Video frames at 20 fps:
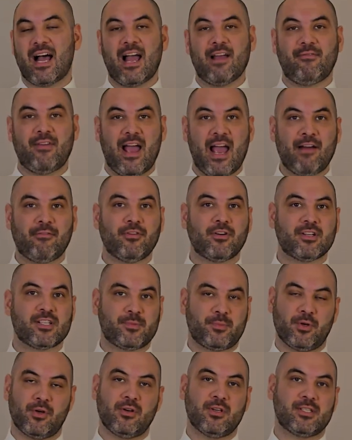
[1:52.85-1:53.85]
I've ever
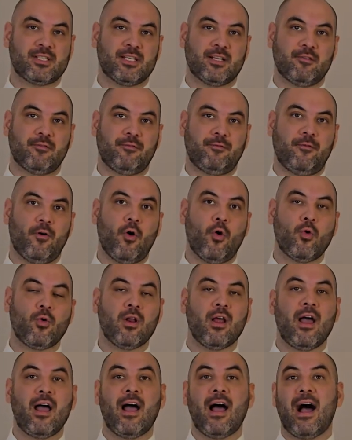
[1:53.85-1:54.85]
experienced in a
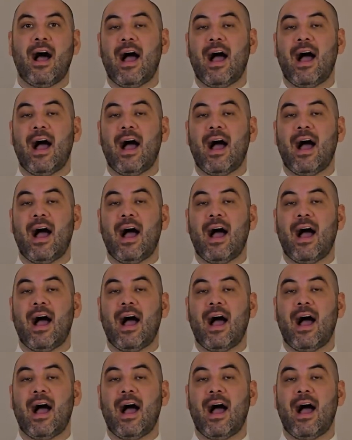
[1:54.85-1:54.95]
phone.